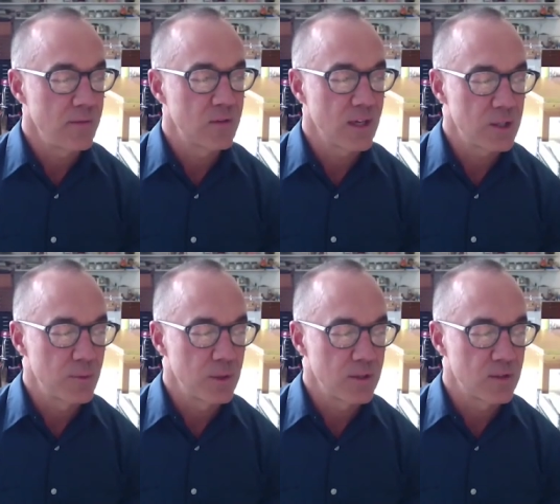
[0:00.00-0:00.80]

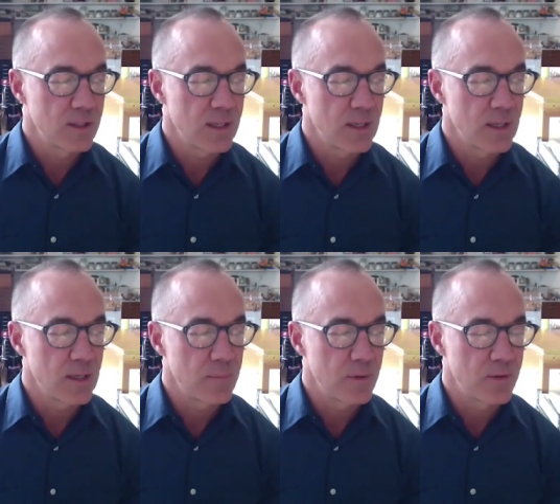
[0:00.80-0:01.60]
sketchbooks and I
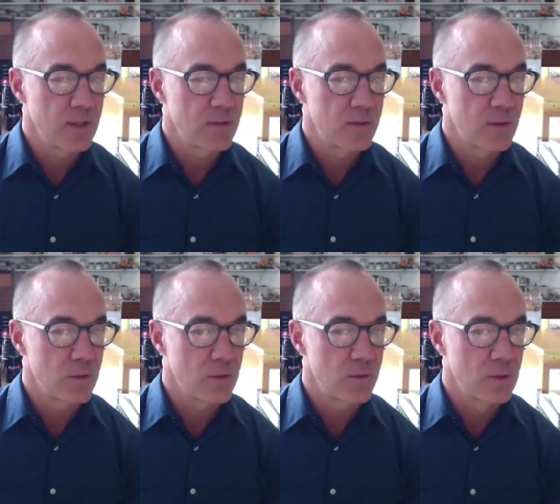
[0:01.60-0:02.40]
uh, put things in
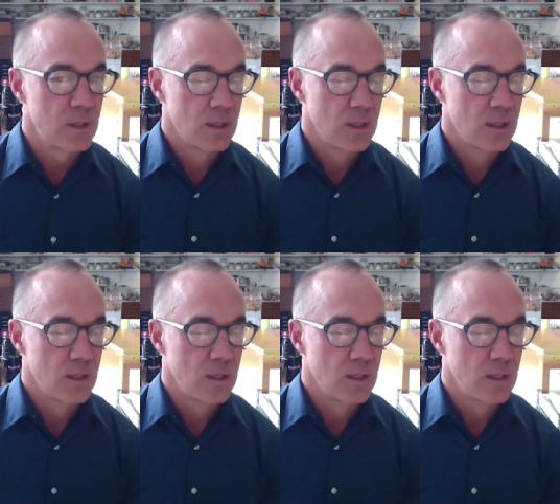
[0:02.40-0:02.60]
those.